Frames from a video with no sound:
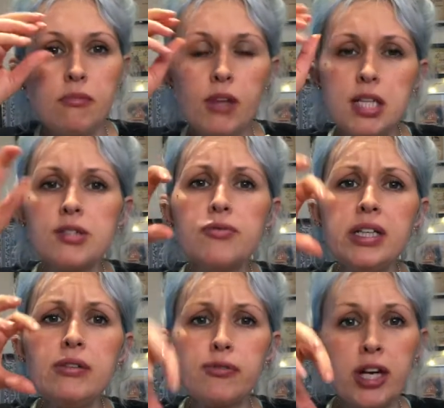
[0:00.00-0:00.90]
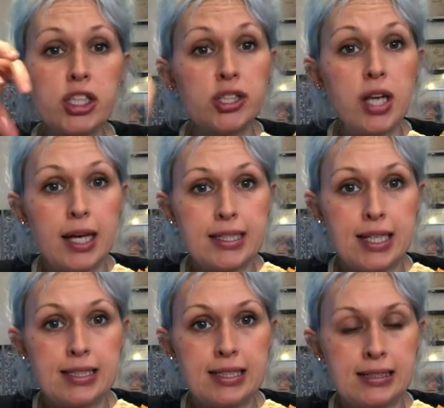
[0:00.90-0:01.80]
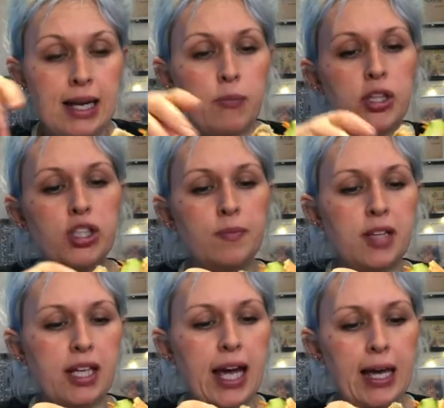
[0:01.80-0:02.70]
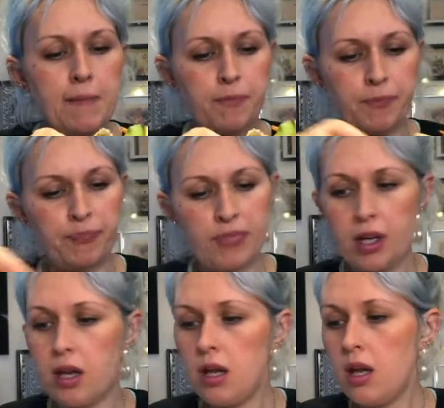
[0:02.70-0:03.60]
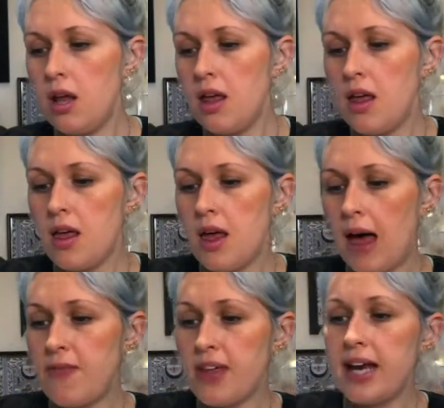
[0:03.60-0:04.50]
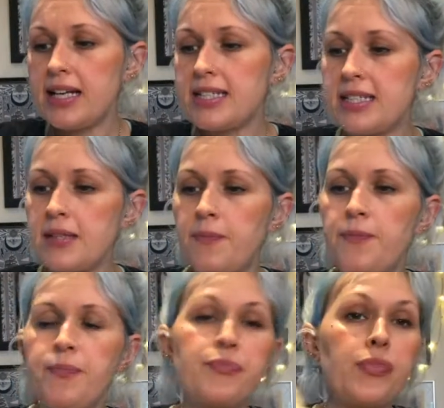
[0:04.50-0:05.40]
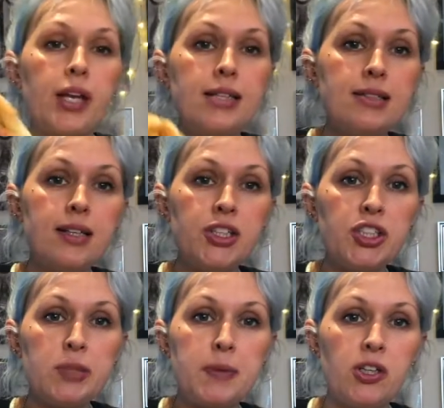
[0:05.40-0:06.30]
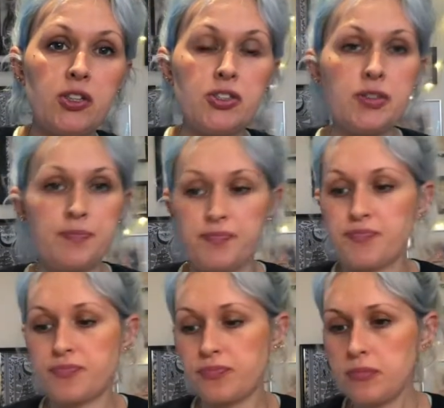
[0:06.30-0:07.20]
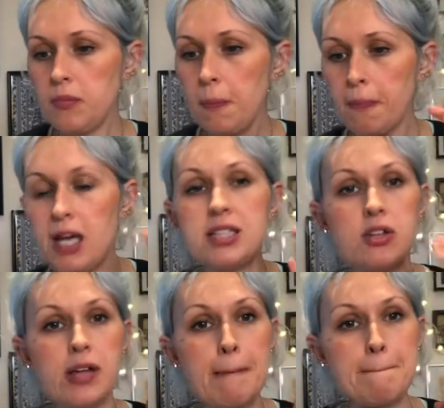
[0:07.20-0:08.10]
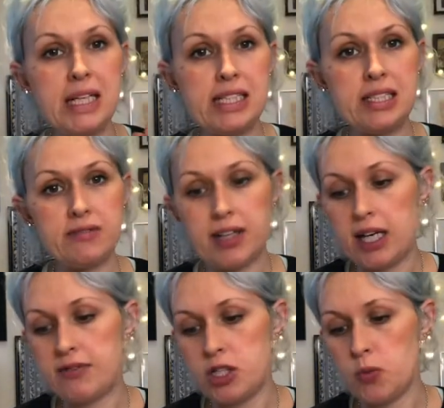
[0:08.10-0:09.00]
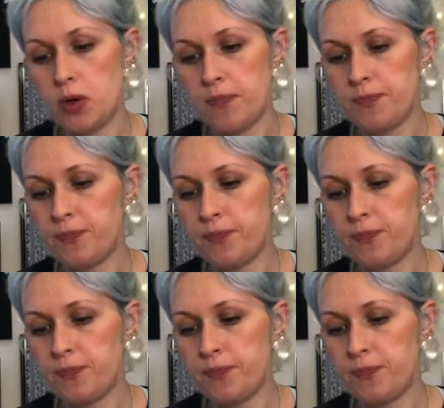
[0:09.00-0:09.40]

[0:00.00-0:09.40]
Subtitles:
It's a really fresh and light tasting sandwich, okay? And this is delicious because it's got that meaty flavour you want.